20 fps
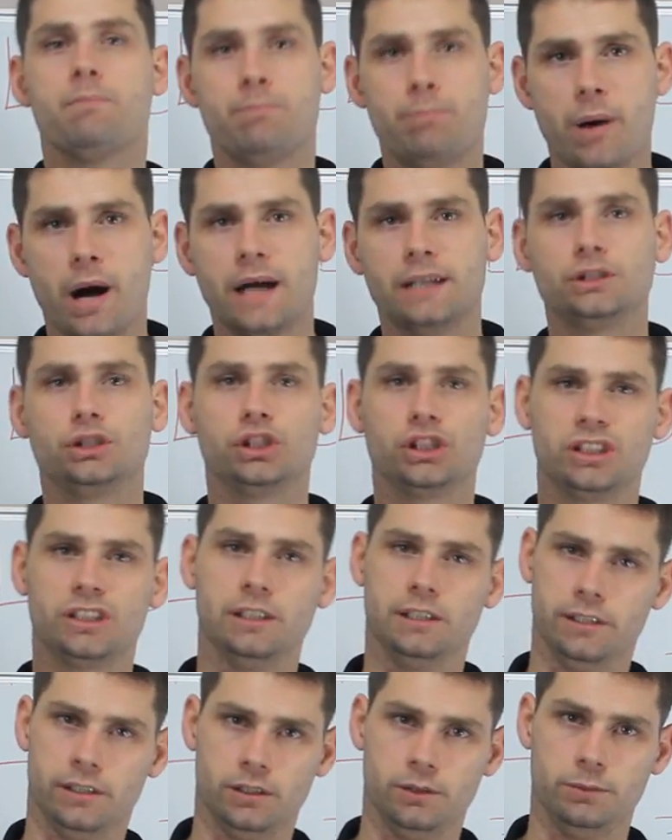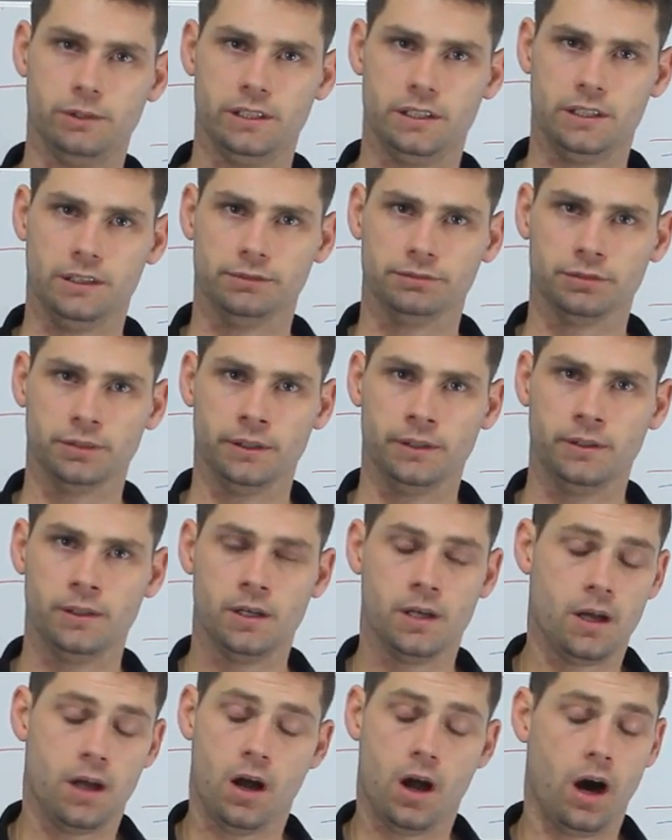but just a little bit different.
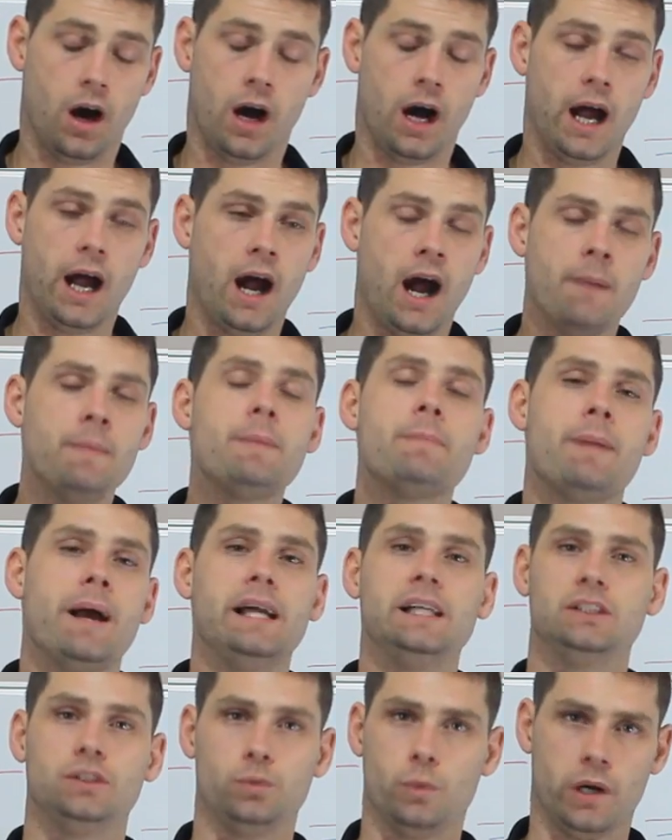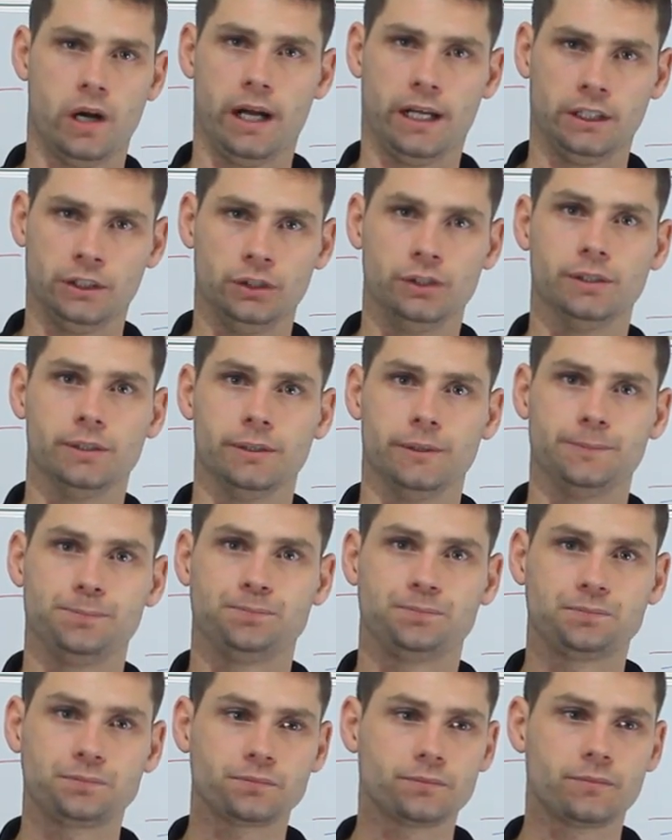I'm amazed at what I can do.
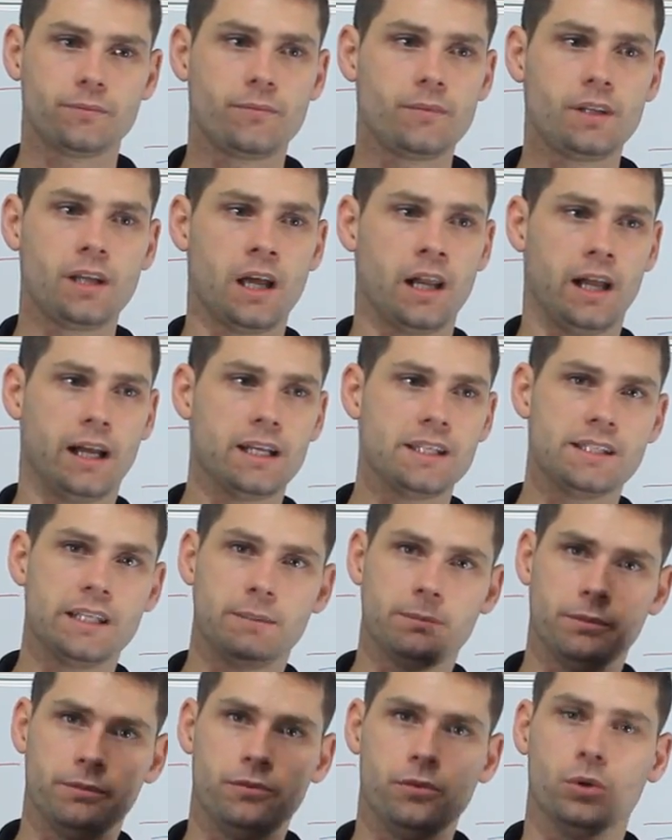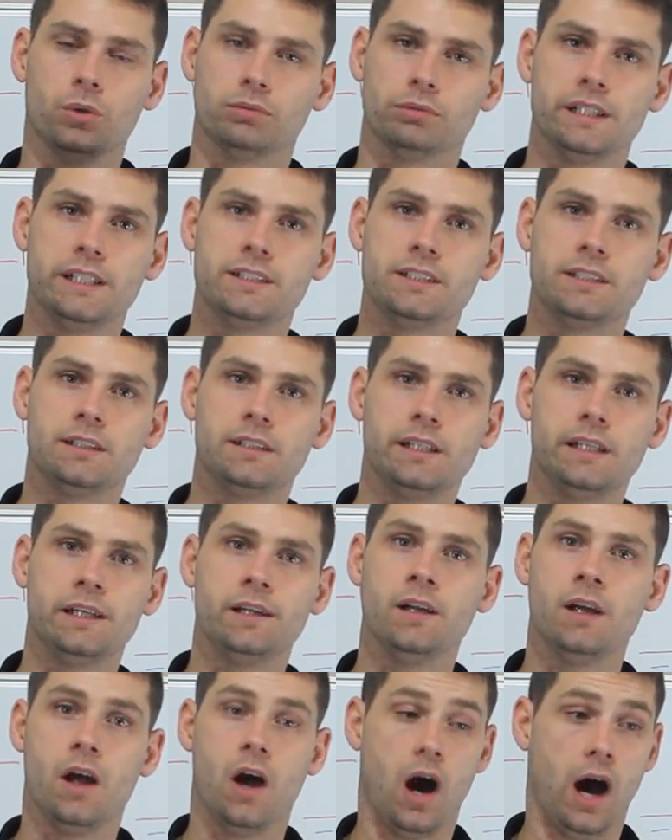Like I said before,
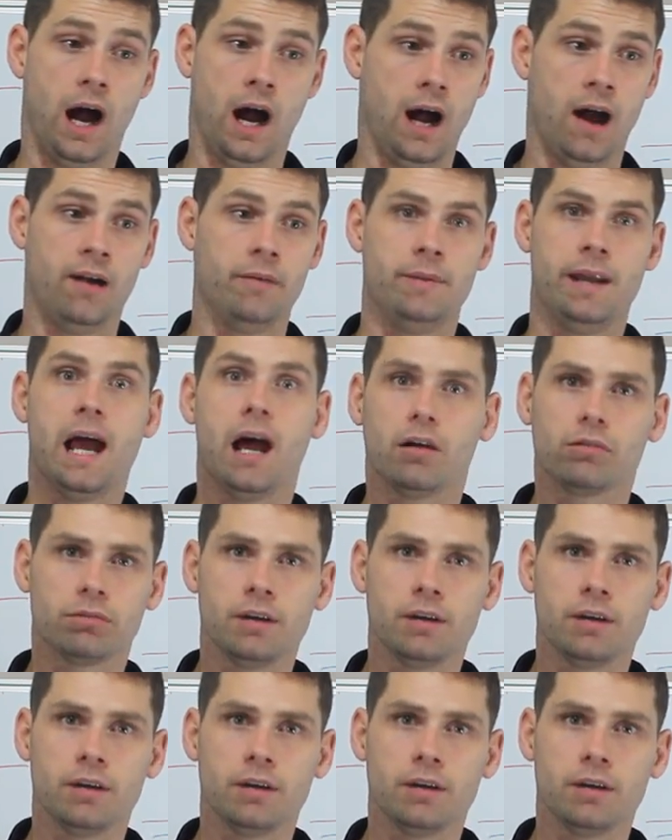recently I'm now